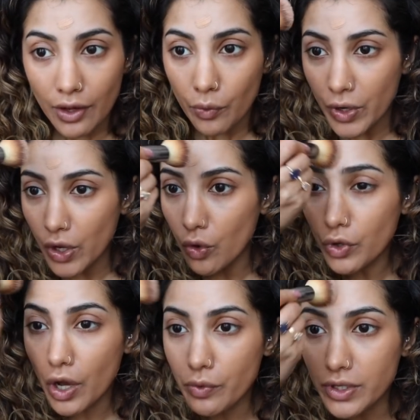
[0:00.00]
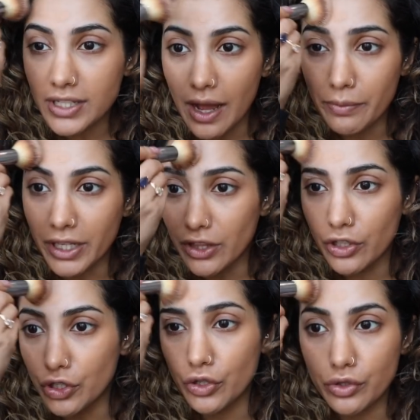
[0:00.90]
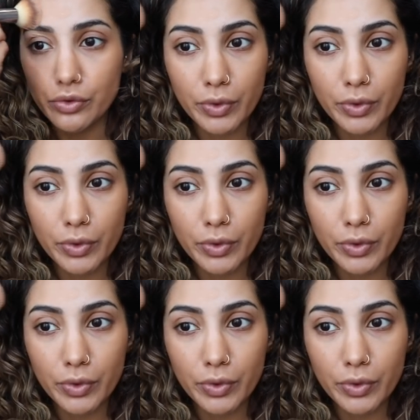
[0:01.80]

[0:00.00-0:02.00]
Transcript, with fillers: we all know what's happening in the news.